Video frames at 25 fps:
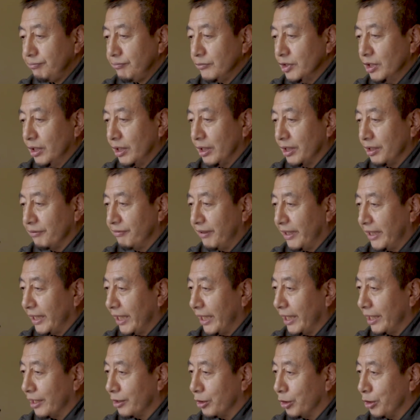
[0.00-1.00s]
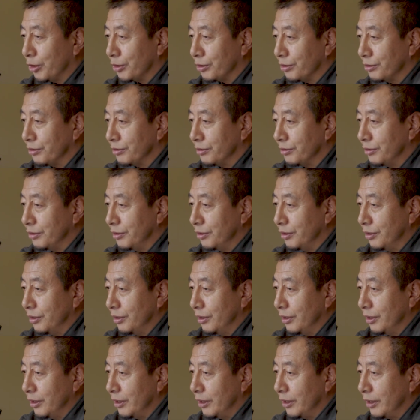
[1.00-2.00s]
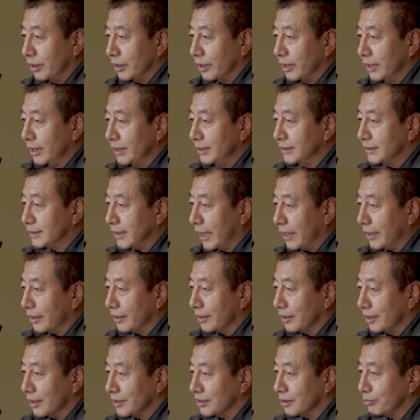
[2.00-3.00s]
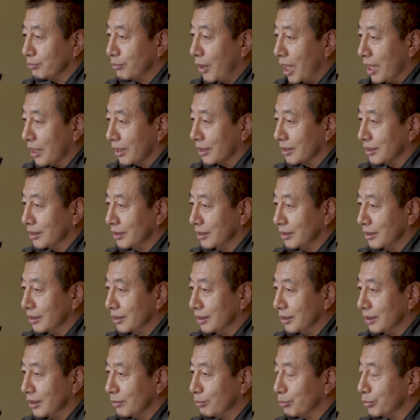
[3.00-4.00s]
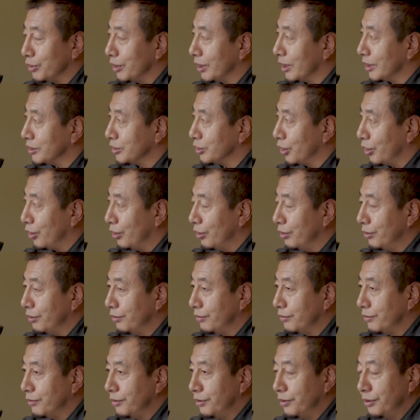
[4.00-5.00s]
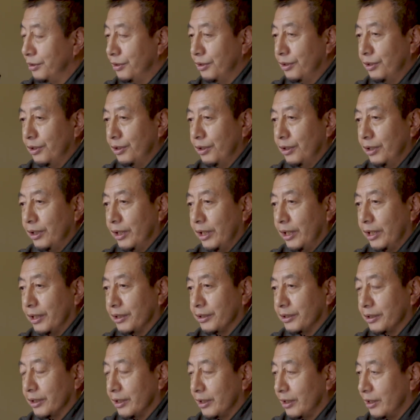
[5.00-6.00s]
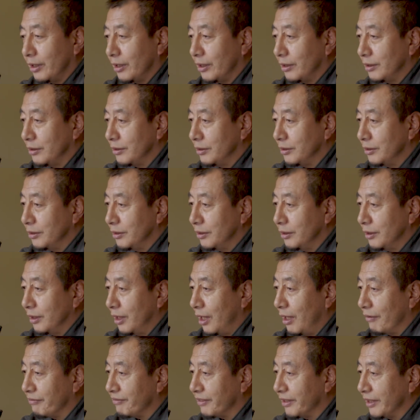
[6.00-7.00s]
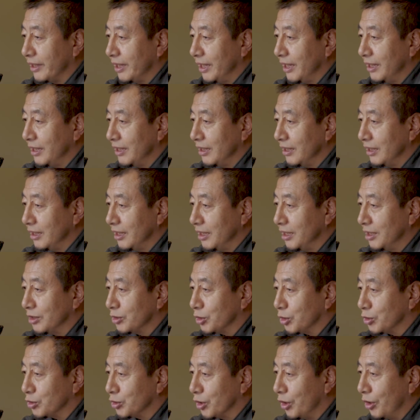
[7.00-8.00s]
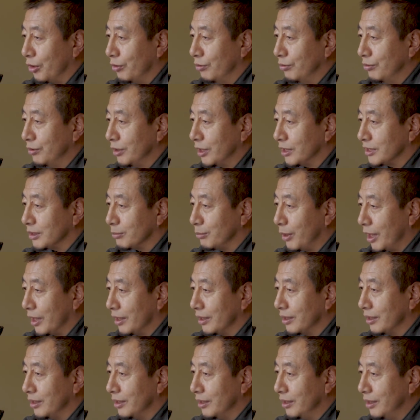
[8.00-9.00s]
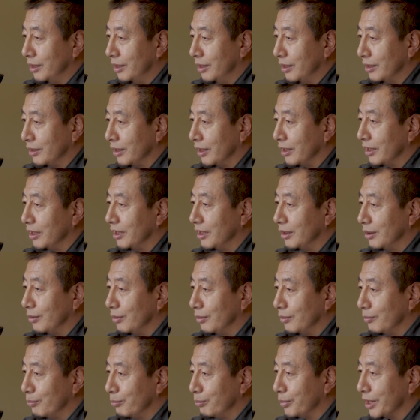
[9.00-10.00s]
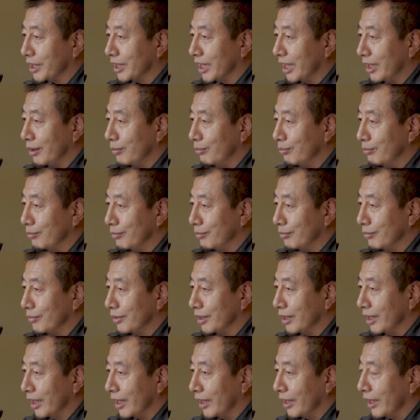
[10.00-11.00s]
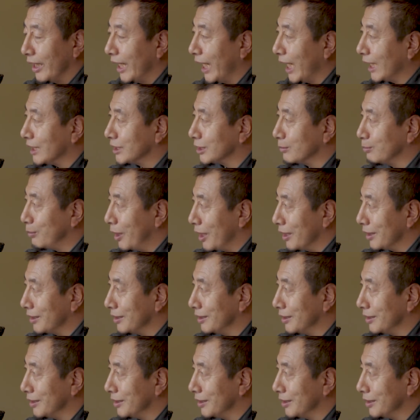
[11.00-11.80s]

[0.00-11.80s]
if I add on, he started as a monk in Punakazong. And after 18 years or so as a monk, then he became an ex-monk,